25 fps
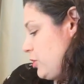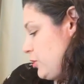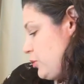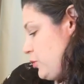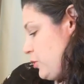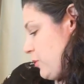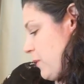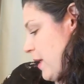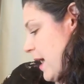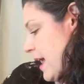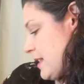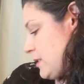
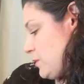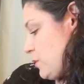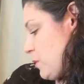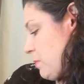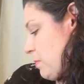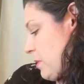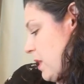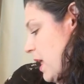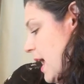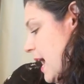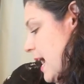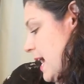Shiraz
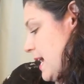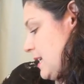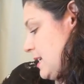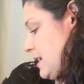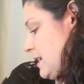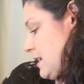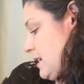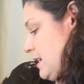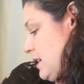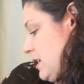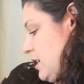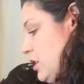replied.
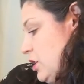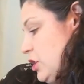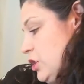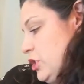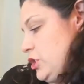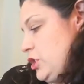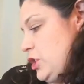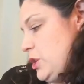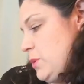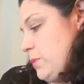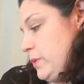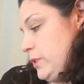
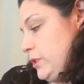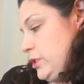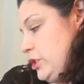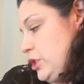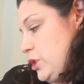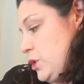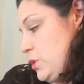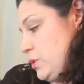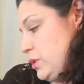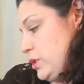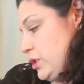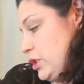She was
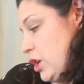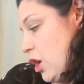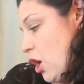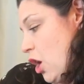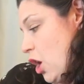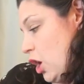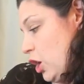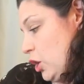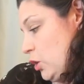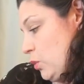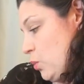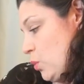used to
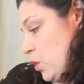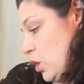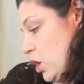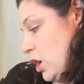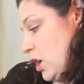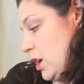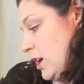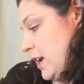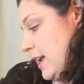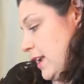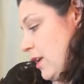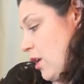hard
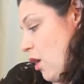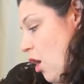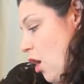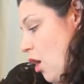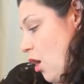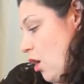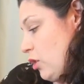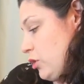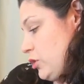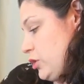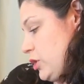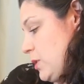work, and
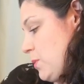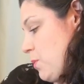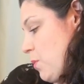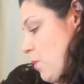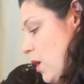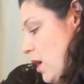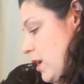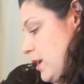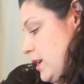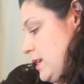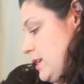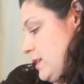all she
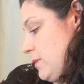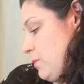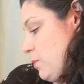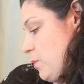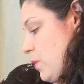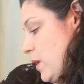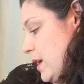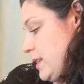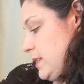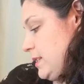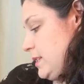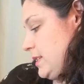wanted
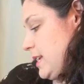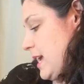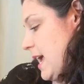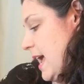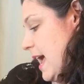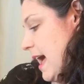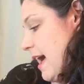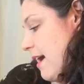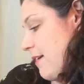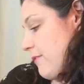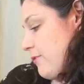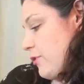was to
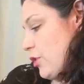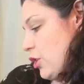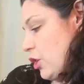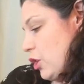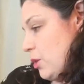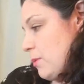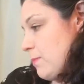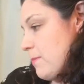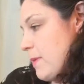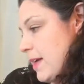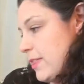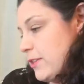have
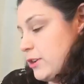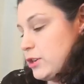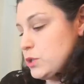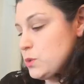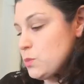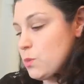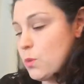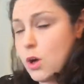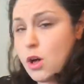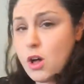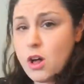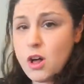her mother's
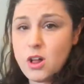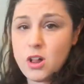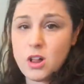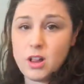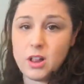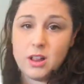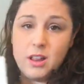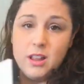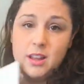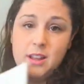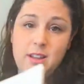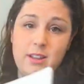
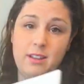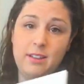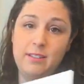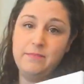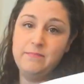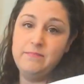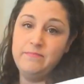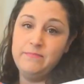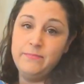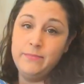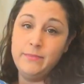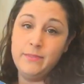wool.
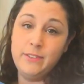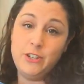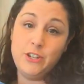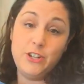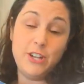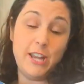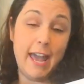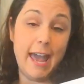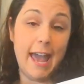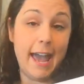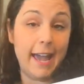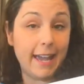She
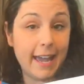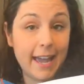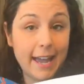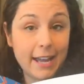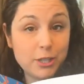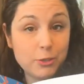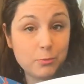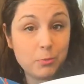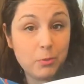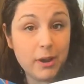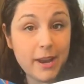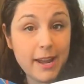can't catch
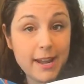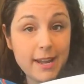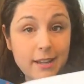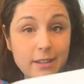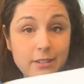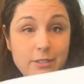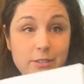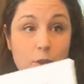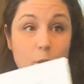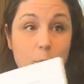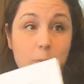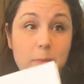a break,
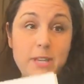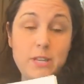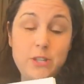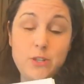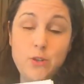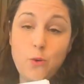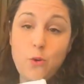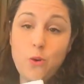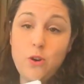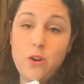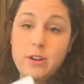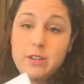so many
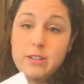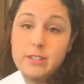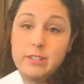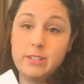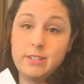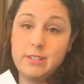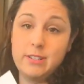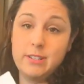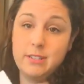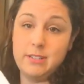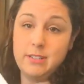chores.